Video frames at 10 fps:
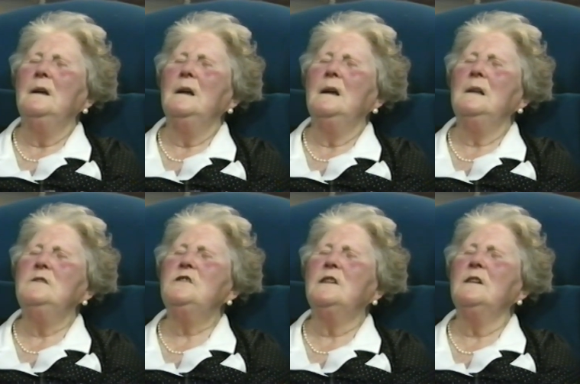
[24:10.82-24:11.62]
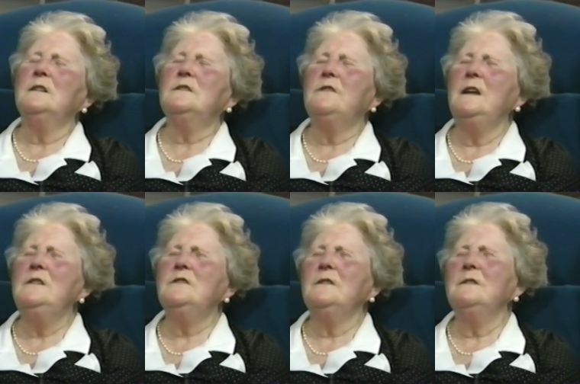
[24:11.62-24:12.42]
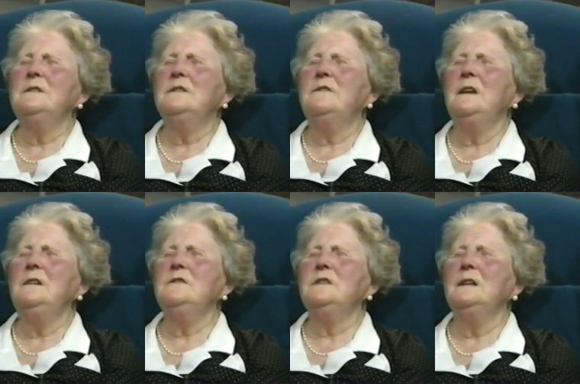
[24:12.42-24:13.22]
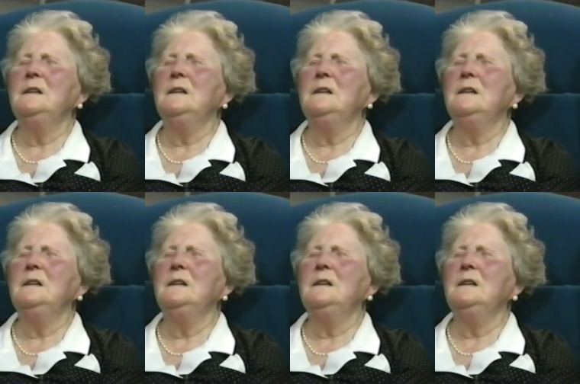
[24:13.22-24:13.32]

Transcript: And she got stranger and stranger.